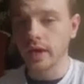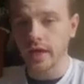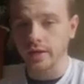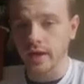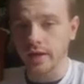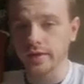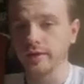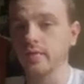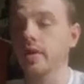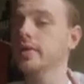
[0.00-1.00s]
Hey
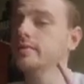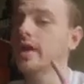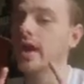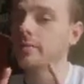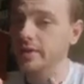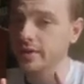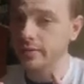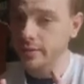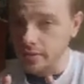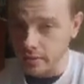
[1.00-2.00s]
guys, welcome to
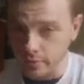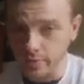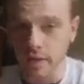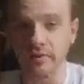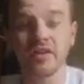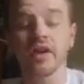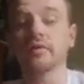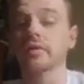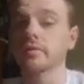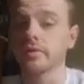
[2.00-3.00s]
episode 2 of
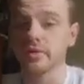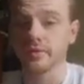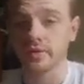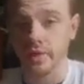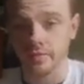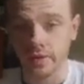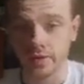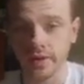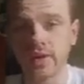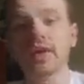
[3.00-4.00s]
MSUD for
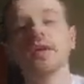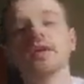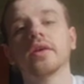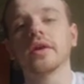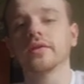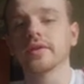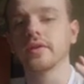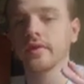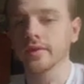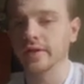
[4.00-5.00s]
Dummies. Now, this
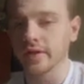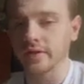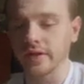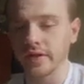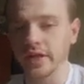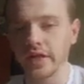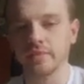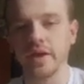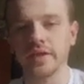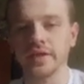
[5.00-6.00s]
whole series is
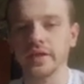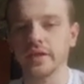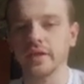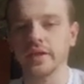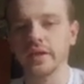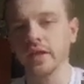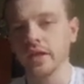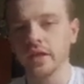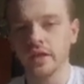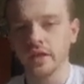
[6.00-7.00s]
basically
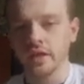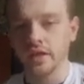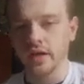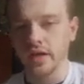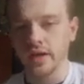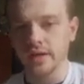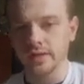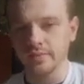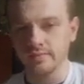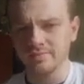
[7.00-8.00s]

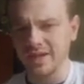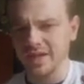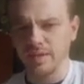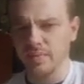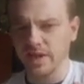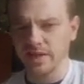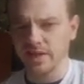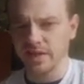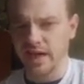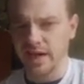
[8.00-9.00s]
me
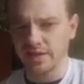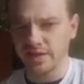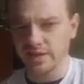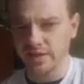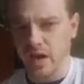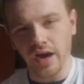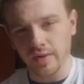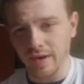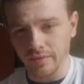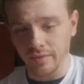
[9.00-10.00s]
kind of just talking
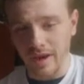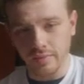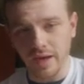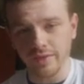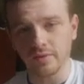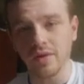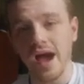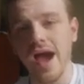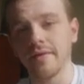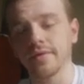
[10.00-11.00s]
about the roundabouts of what
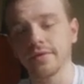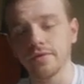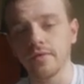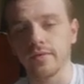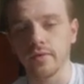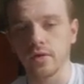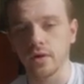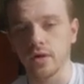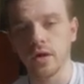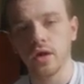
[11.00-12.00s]
I have to do
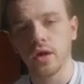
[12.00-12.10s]
for